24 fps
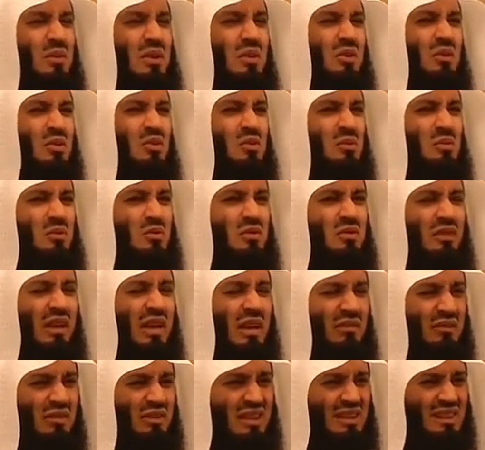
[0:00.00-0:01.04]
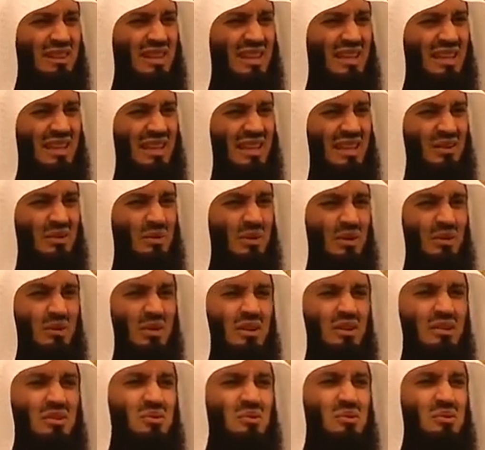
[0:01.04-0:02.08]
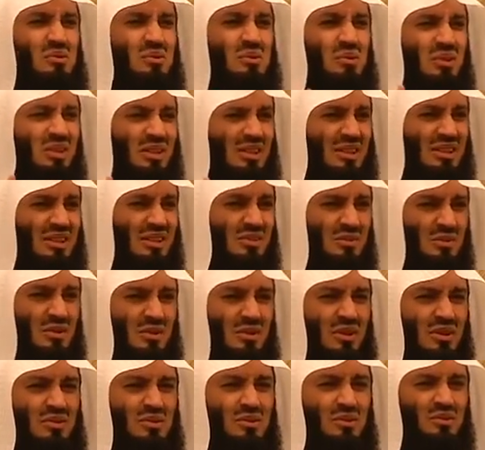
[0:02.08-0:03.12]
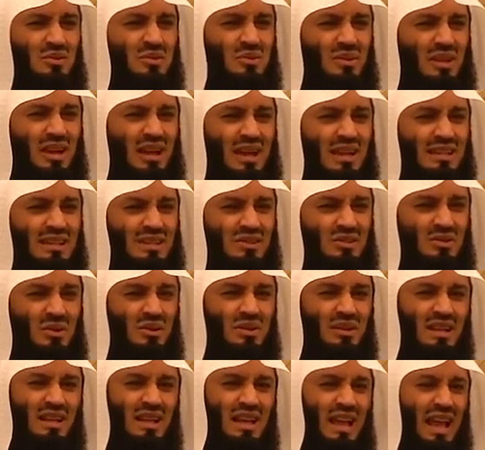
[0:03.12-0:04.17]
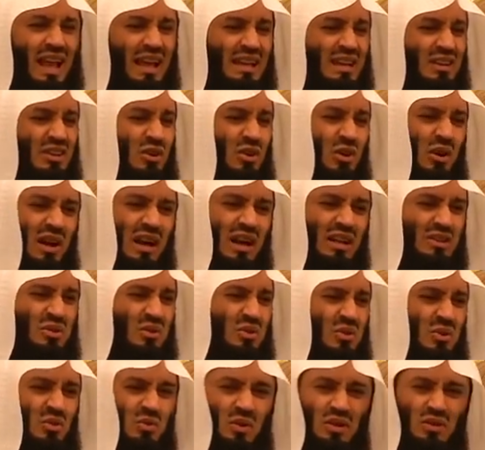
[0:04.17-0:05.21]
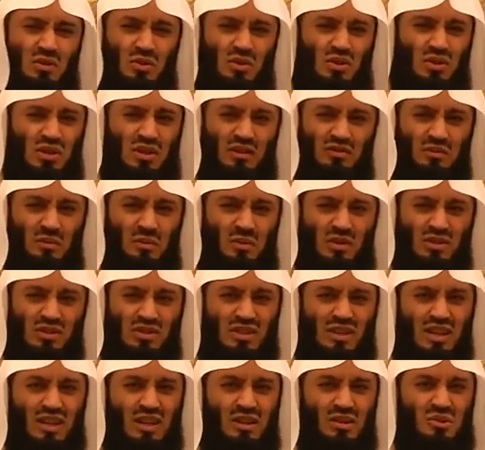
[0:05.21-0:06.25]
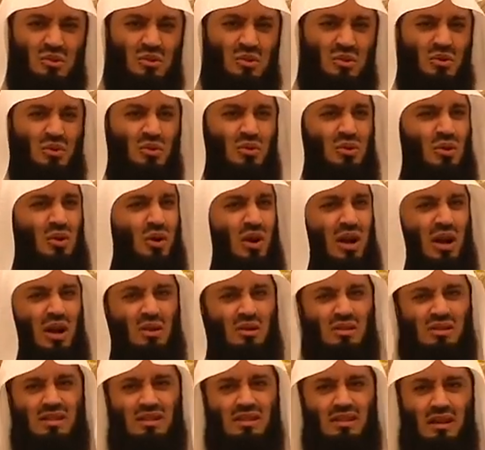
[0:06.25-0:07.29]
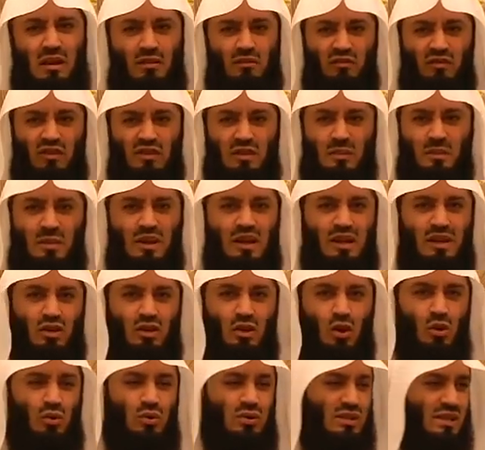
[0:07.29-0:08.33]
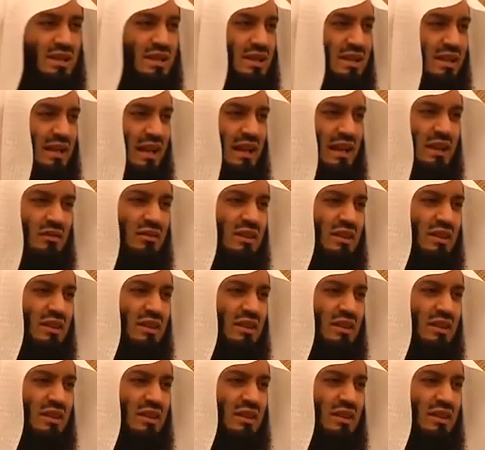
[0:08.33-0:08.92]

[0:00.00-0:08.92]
we're going to move everything, we're going to do this, we're going to do that, and so on, and in your heart you don't want to shift, because to you your house is comfortable and cozy, and